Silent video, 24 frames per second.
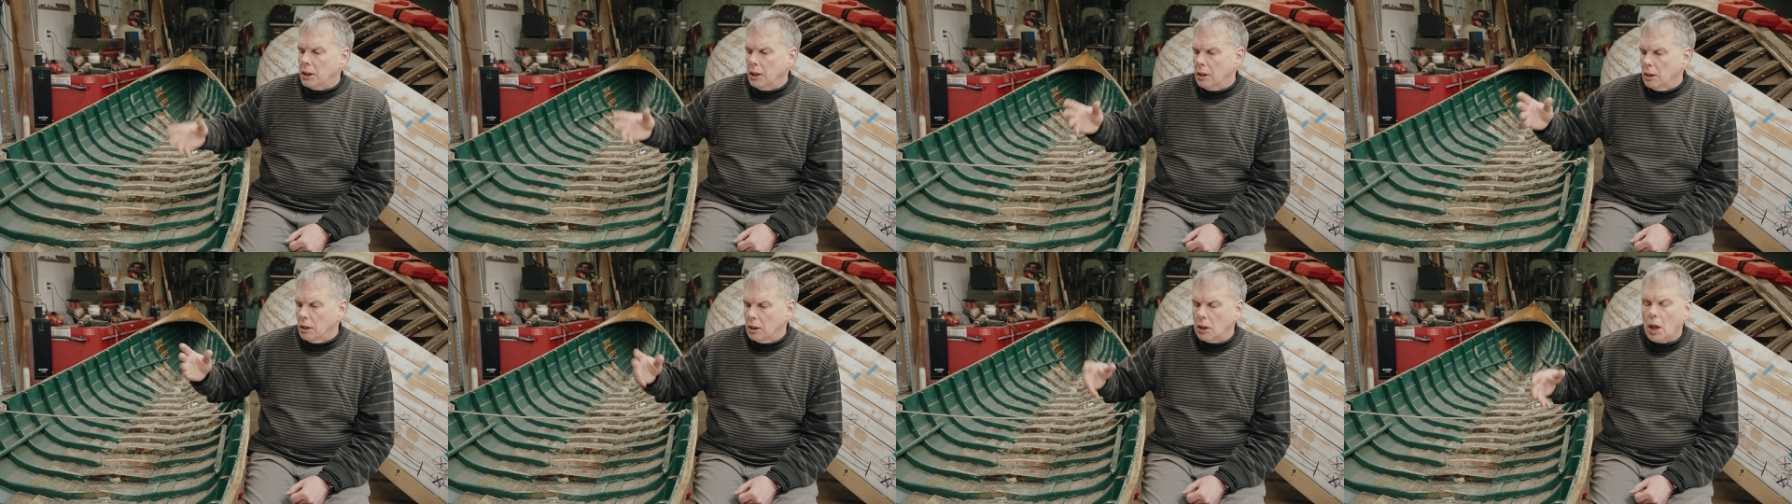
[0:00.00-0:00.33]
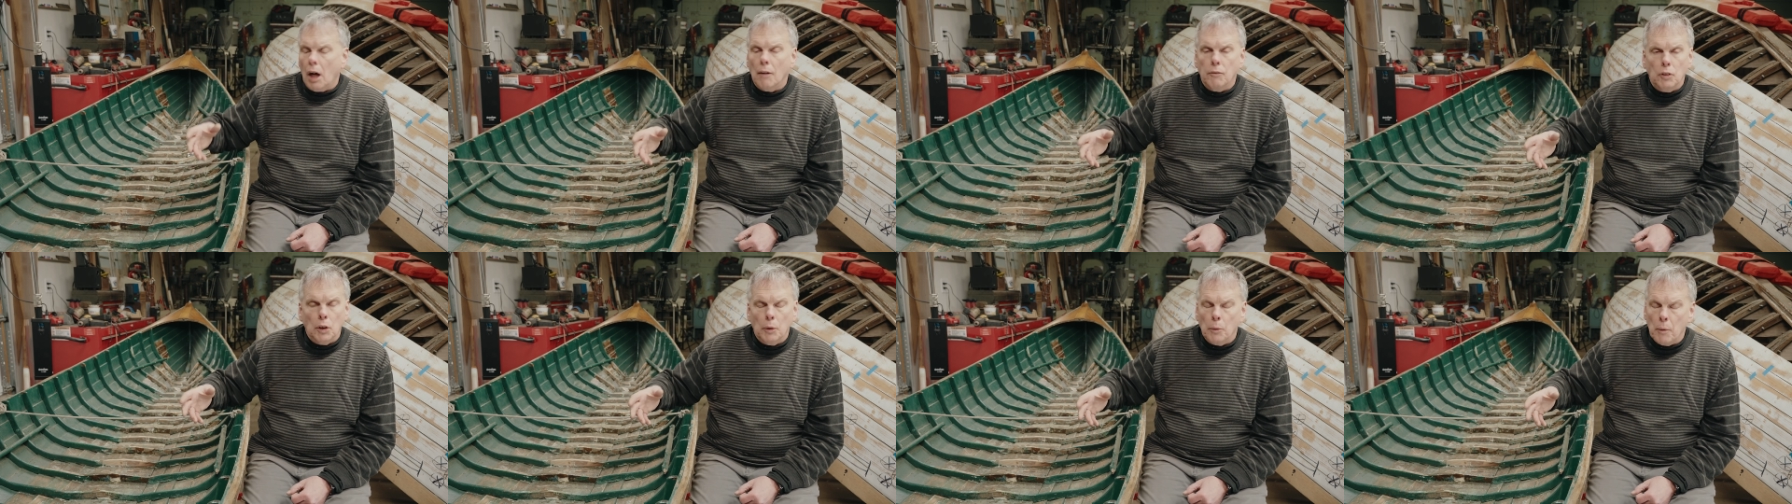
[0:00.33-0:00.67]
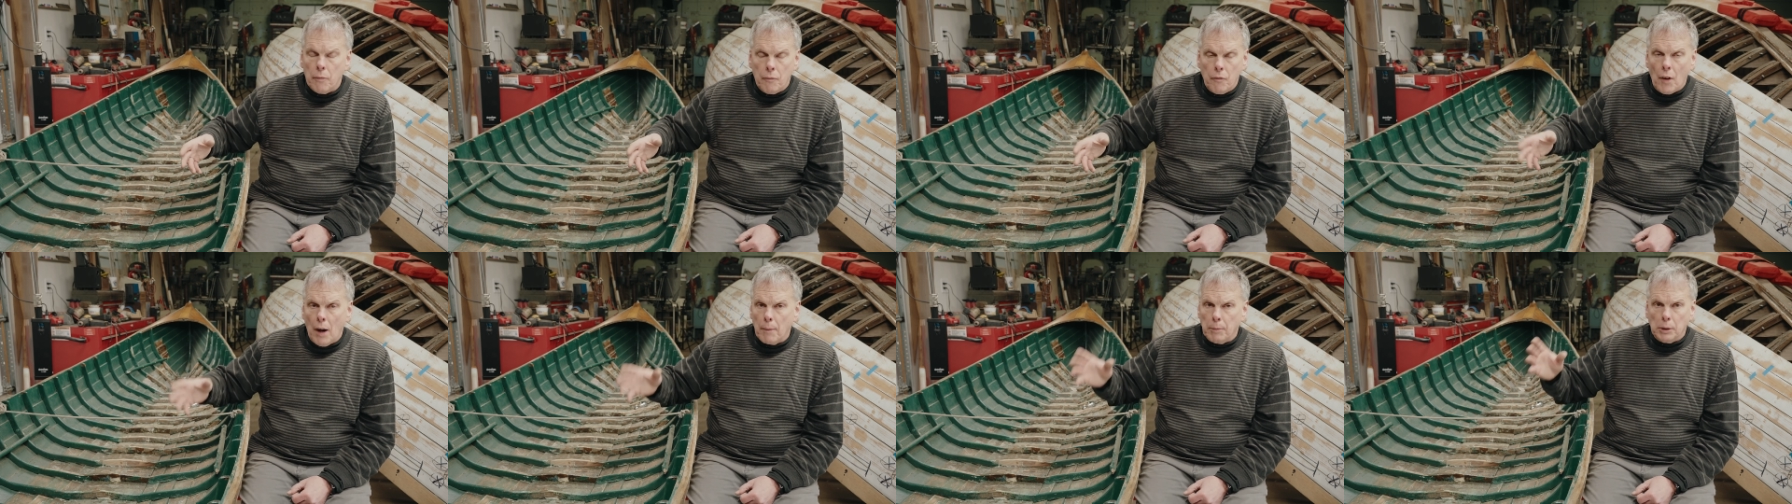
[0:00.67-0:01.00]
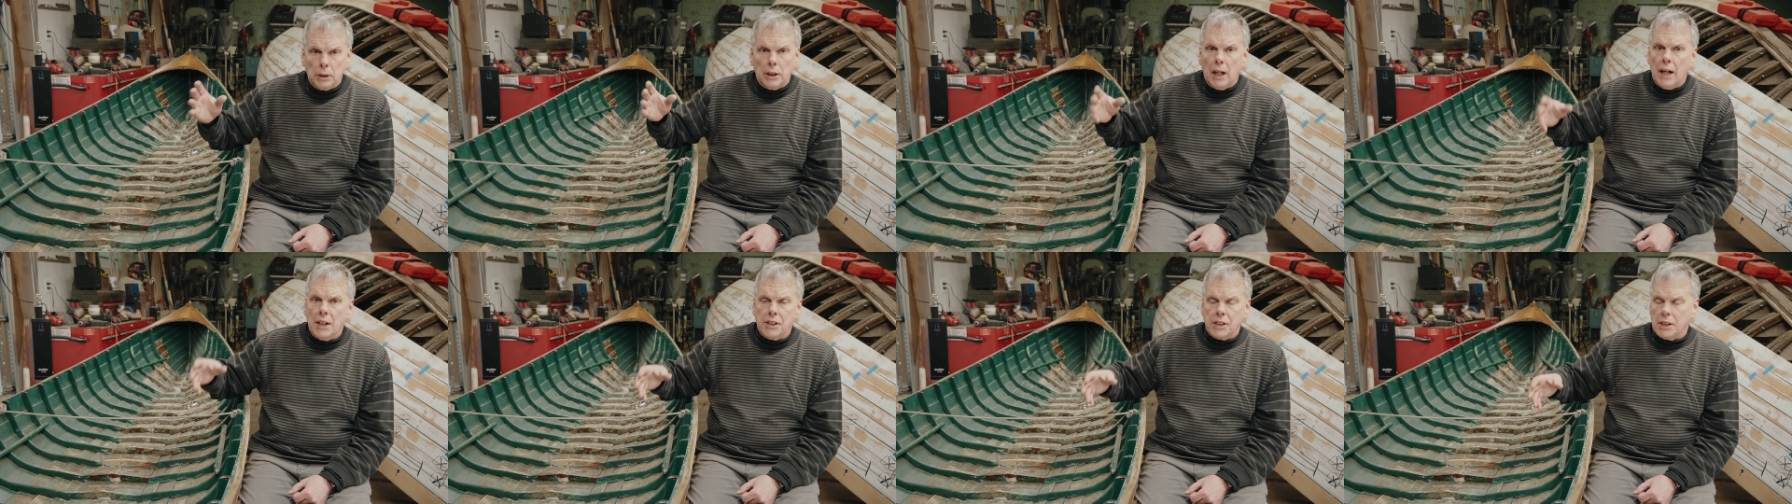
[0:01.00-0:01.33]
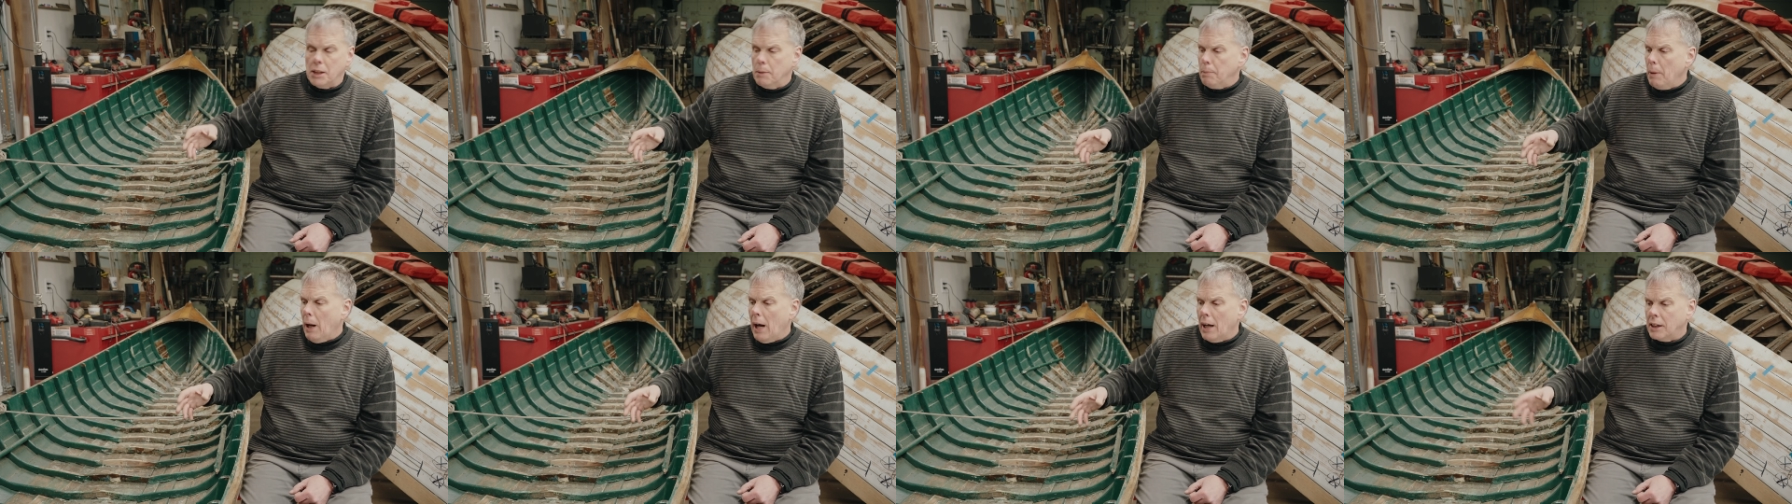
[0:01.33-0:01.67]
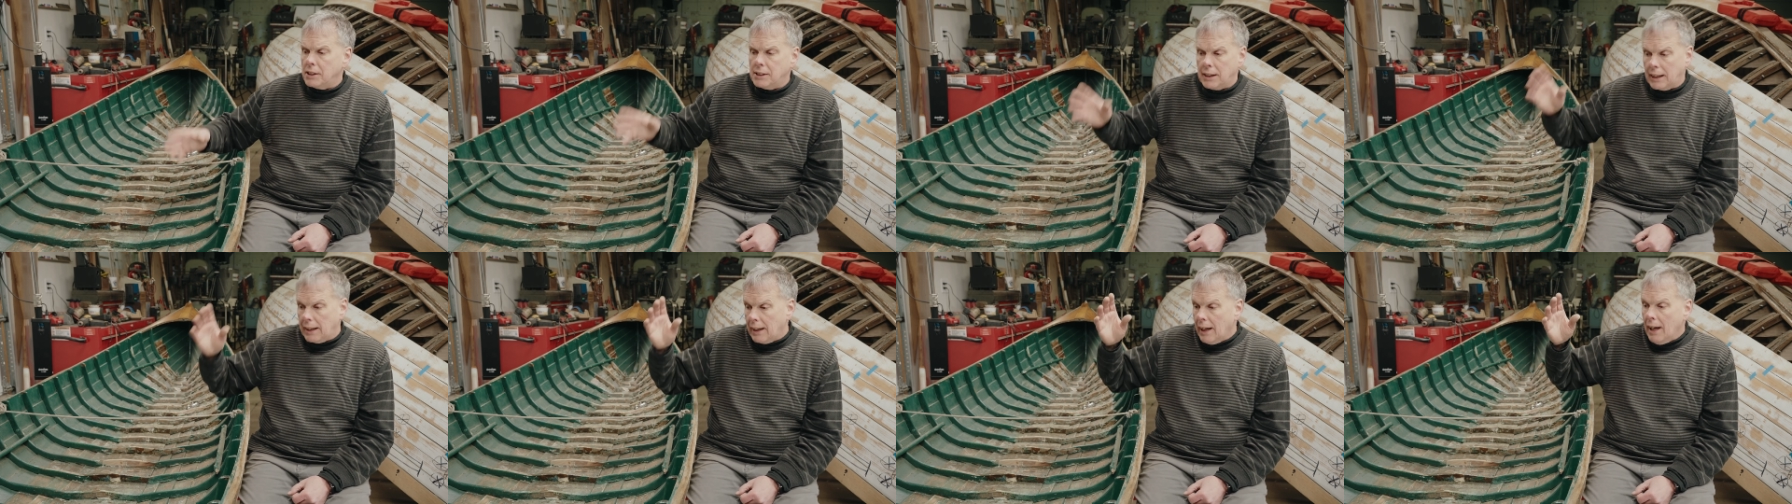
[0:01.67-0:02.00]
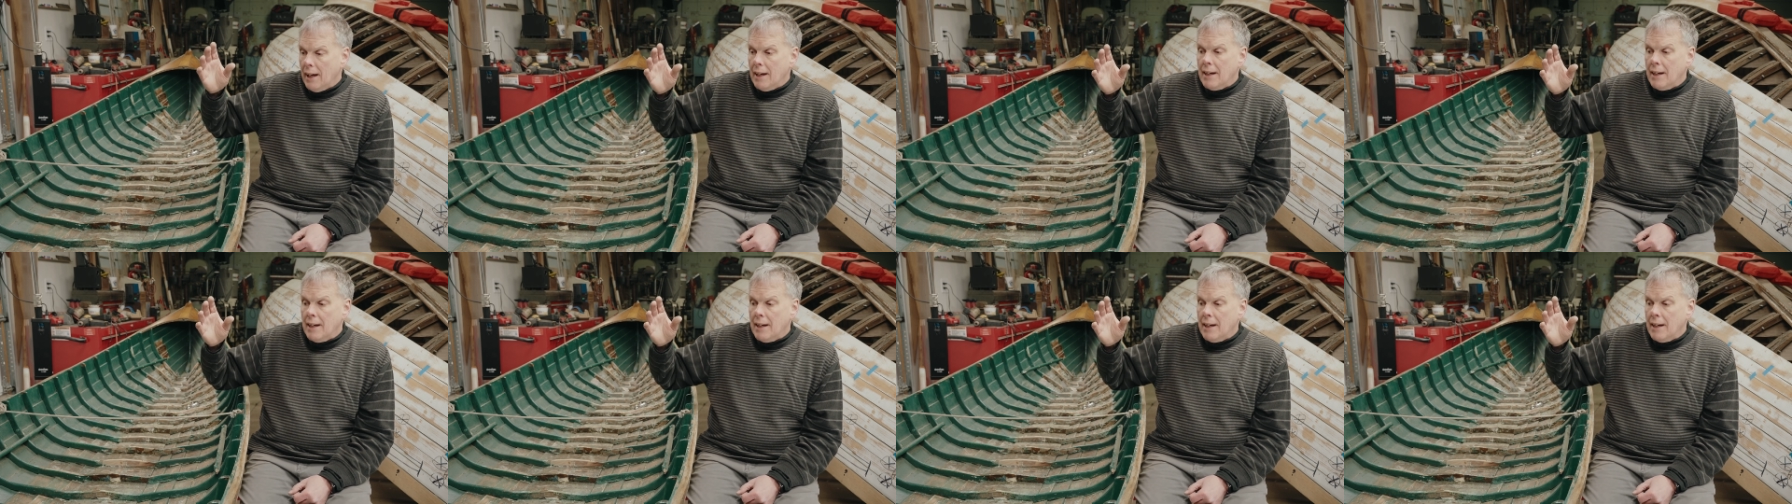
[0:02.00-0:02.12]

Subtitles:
or cover it with fiberglass and epoxy.